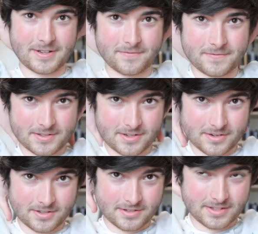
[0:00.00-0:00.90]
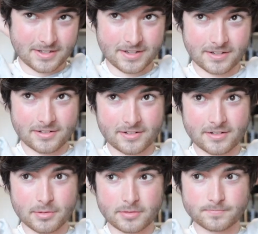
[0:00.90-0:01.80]
have started studying
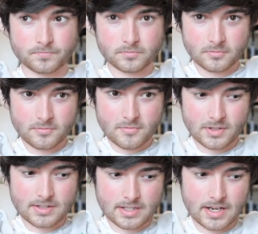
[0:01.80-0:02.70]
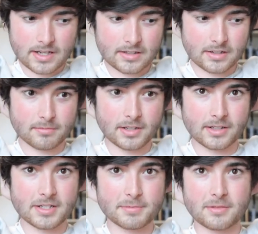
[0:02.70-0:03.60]
earlier, but tonight I'm
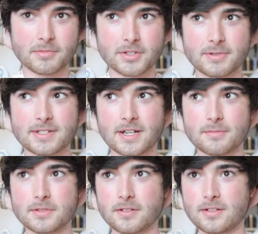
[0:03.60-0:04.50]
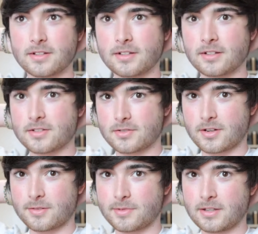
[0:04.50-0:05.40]
probably gonna spend most of my time studying
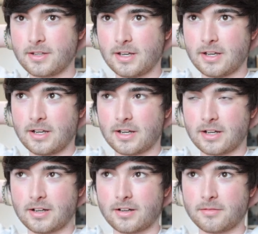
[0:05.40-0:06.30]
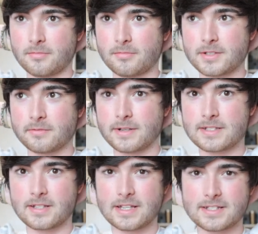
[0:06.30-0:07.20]
astronomy. Um, some of my
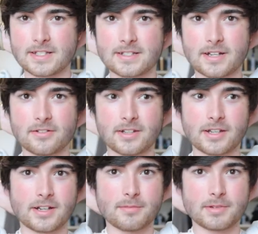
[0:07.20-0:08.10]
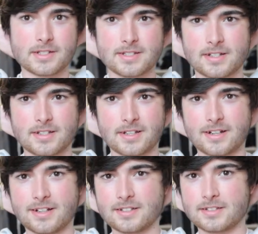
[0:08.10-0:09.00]
TAs sent out like a bunch of study
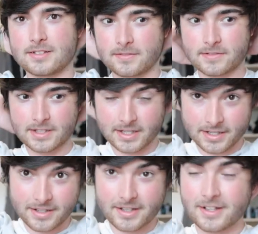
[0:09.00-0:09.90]
guides and stuff like that,